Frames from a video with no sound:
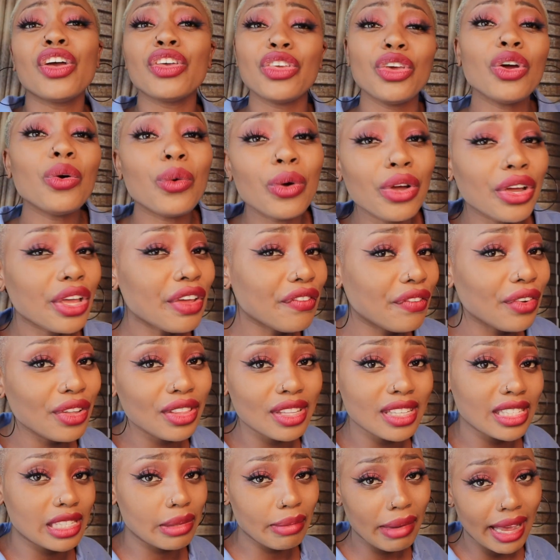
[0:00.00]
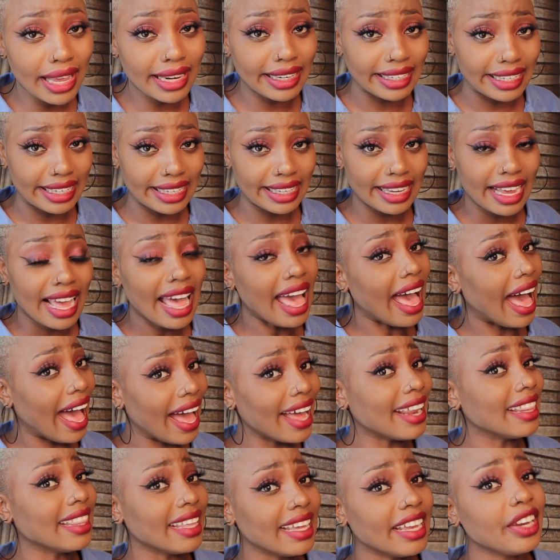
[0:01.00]
you're working for this money
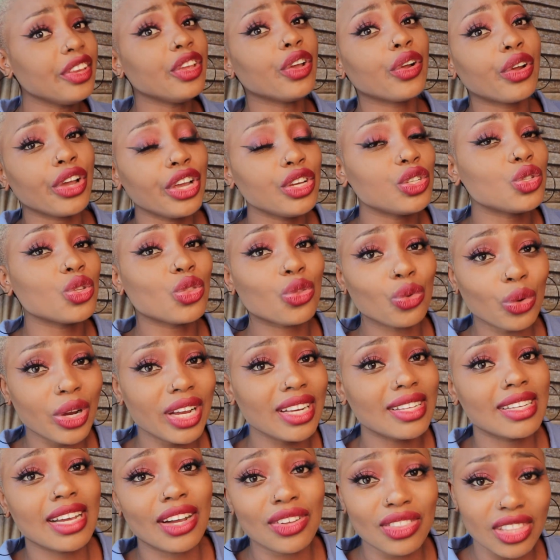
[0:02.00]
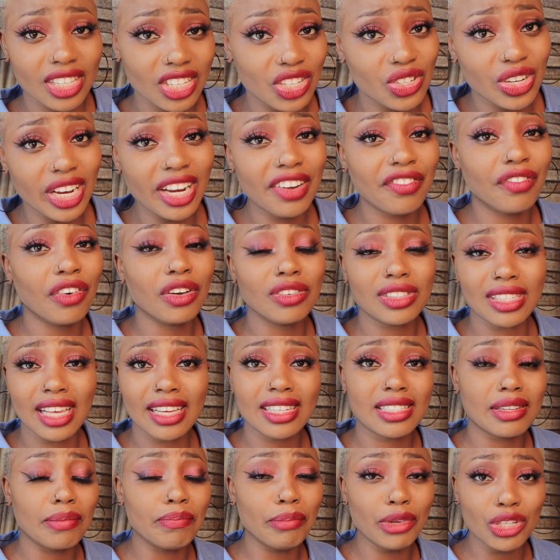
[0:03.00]
and then you're going to throw it down the drain for
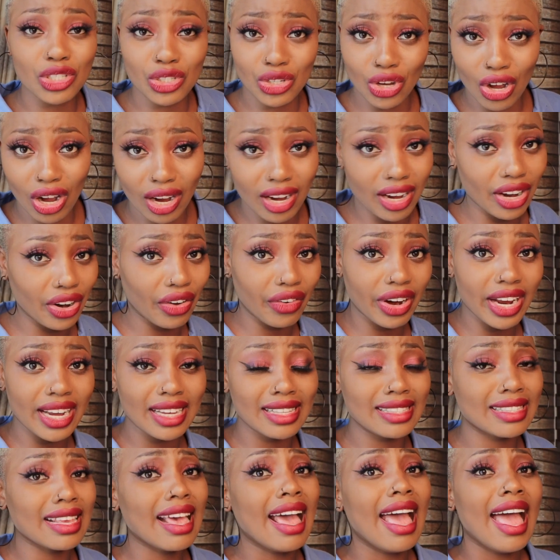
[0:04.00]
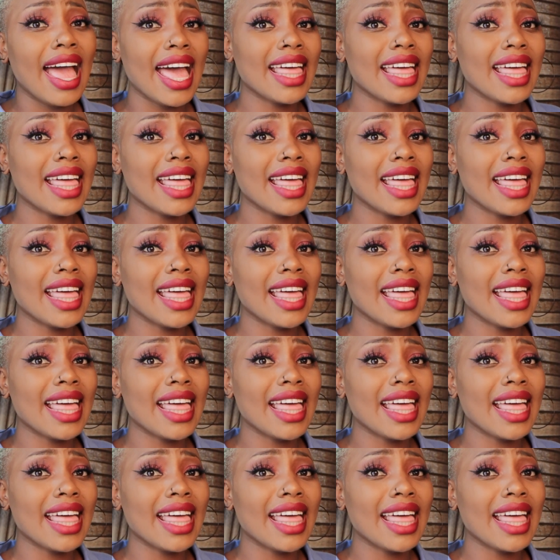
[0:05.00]
such mediocre grades,